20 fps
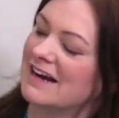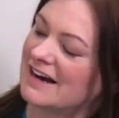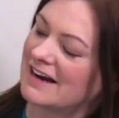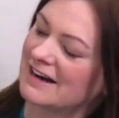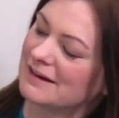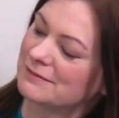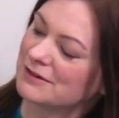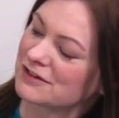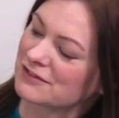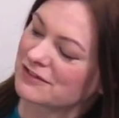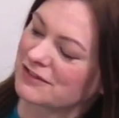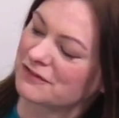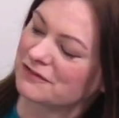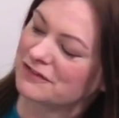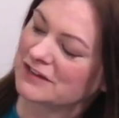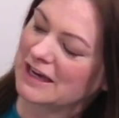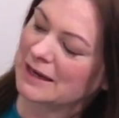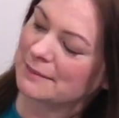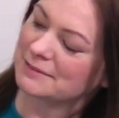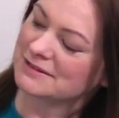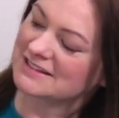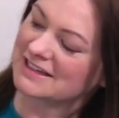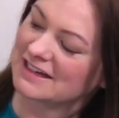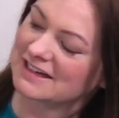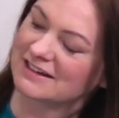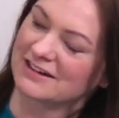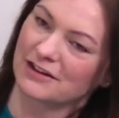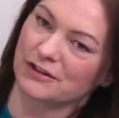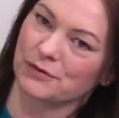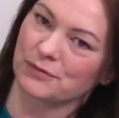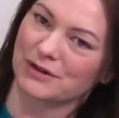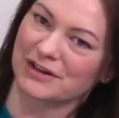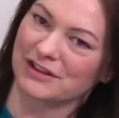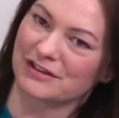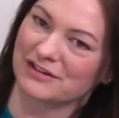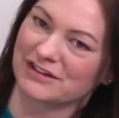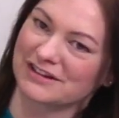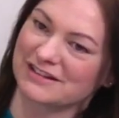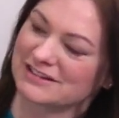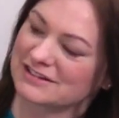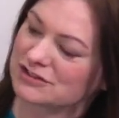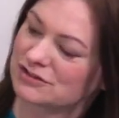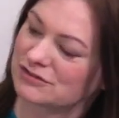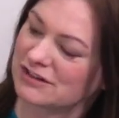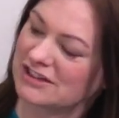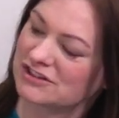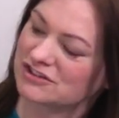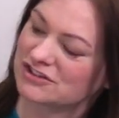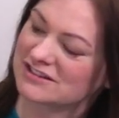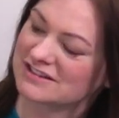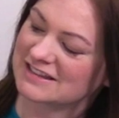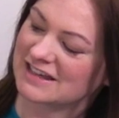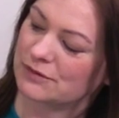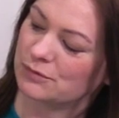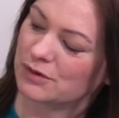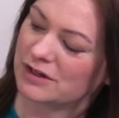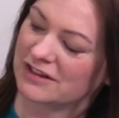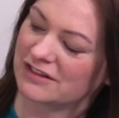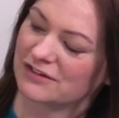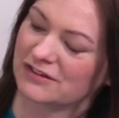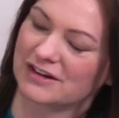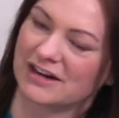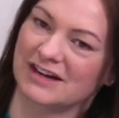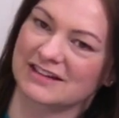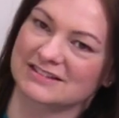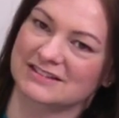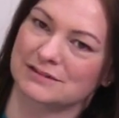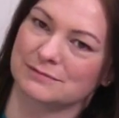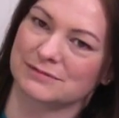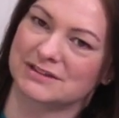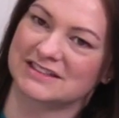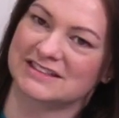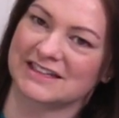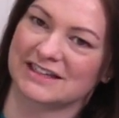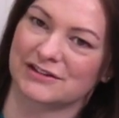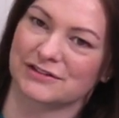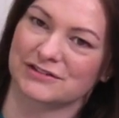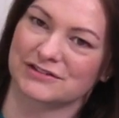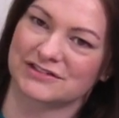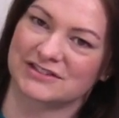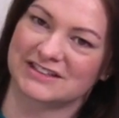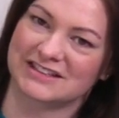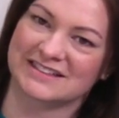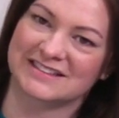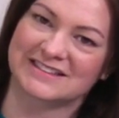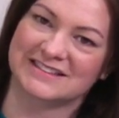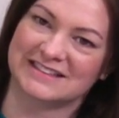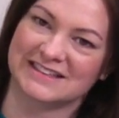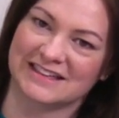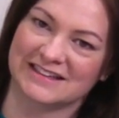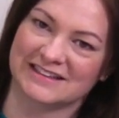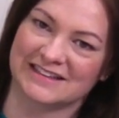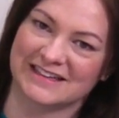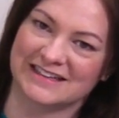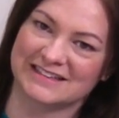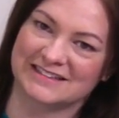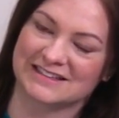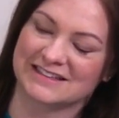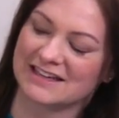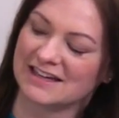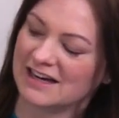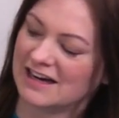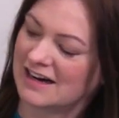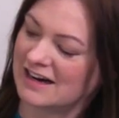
Um, here's the flap. It's got another one of their illustrations and one of their custom stickers to seal it.